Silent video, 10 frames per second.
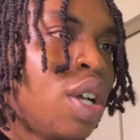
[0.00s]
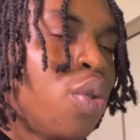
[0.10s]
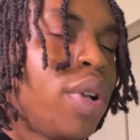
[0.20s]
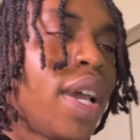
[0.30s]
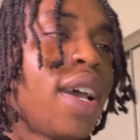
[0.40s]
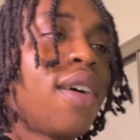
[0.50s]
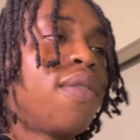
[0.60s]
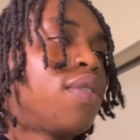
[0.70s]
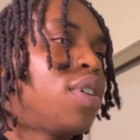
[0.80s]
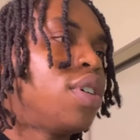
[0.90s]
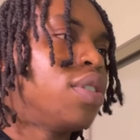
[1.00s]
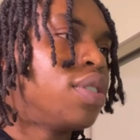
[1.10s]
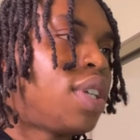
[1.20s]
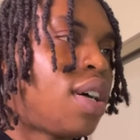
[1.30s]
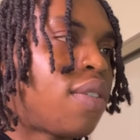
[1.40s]
We have other
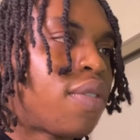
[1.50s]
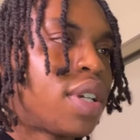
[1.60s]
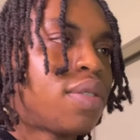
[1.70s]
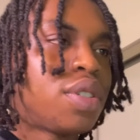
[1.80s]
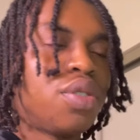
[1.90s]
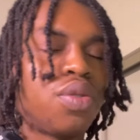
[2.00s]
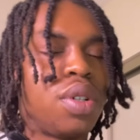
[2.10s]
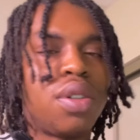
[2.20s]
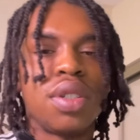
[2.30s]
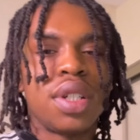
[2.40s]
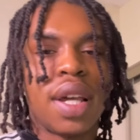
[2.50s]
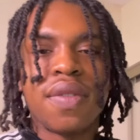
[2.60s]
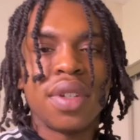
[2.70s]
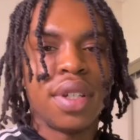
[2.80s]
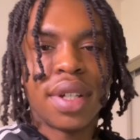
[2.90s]
time frames to use. We don't just have
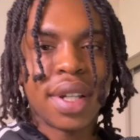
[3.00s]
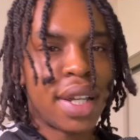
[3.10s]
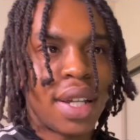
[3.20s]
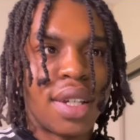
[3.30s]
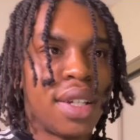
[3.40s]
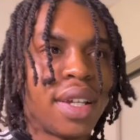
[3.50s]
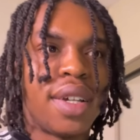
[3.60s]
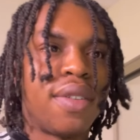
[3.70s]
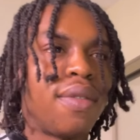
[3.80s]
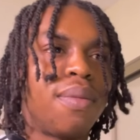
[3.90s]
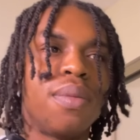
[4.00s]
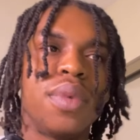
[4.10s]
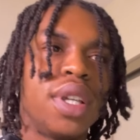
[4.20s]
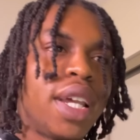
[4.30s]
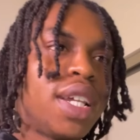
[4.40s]
to look at the damn
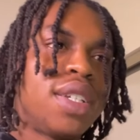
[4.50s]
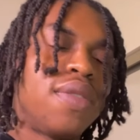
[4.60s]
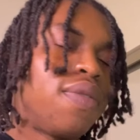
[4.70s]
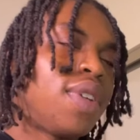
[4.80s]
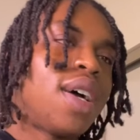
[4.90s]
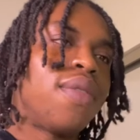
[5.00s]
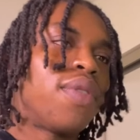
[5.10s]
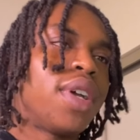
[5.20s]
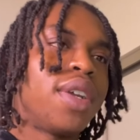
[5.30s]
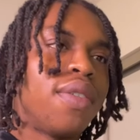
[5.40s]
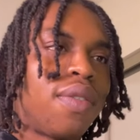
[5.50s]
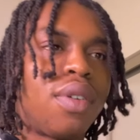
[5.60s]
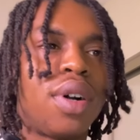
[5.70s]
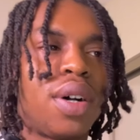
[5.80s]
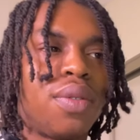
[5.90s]
day time frame, the
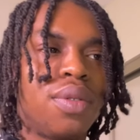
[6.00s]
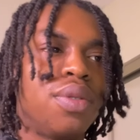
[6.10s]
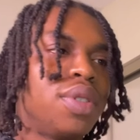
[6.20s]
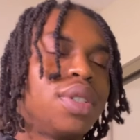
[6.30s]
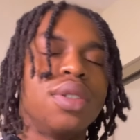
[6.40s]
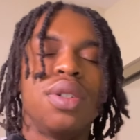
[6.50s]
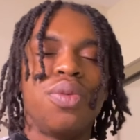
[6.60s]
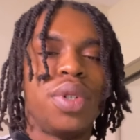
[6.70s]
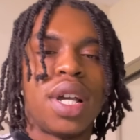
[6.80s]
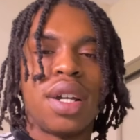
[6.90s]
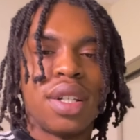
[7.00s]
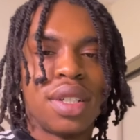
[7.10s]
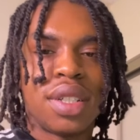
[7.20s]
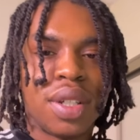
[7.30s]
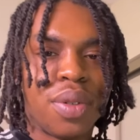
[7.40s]
four hour. We got other
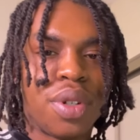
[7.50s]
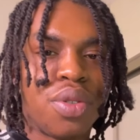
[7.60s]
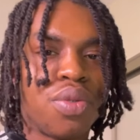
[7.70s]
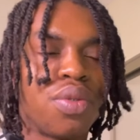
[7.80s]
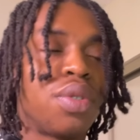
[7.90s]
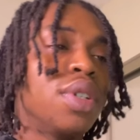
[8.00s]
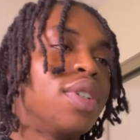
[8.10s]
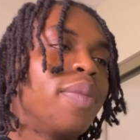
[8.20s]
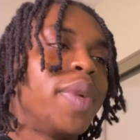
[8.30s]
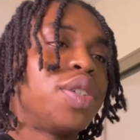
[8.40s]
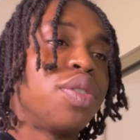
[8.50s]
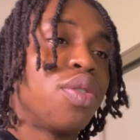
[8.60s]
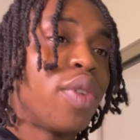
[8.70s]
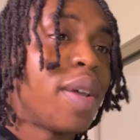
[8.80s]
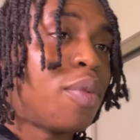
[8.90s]
shit we can use to make sure you're
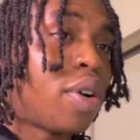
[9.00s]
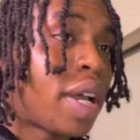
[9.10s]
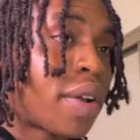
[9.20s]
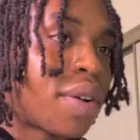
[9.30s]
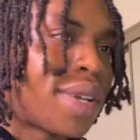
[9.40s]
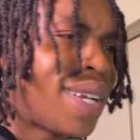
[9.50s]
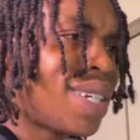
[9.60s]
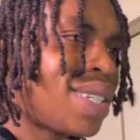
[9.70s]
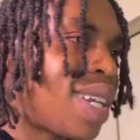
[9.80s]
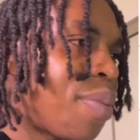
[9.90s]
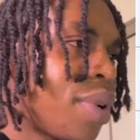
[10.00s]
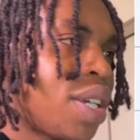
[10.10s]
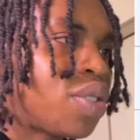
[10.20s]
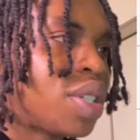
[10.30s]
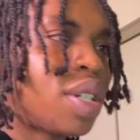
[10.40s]
way more accurate to get the sniper
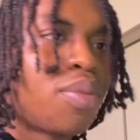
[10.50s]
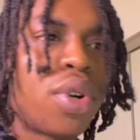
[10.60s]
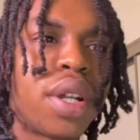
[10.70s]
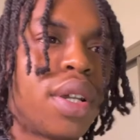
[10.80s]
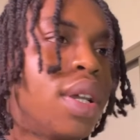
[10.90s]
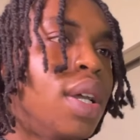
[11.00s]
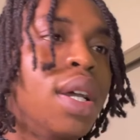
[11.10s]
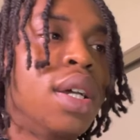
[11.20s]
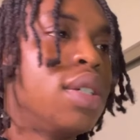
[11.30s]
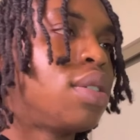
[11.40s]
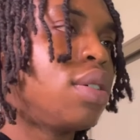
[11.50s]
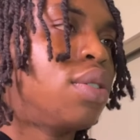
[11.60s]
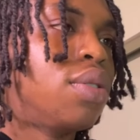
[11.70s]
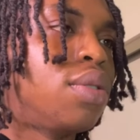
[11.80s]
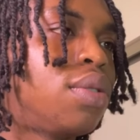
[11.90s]
entries in the market.
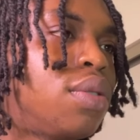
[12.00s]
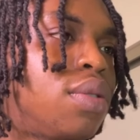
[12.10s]
So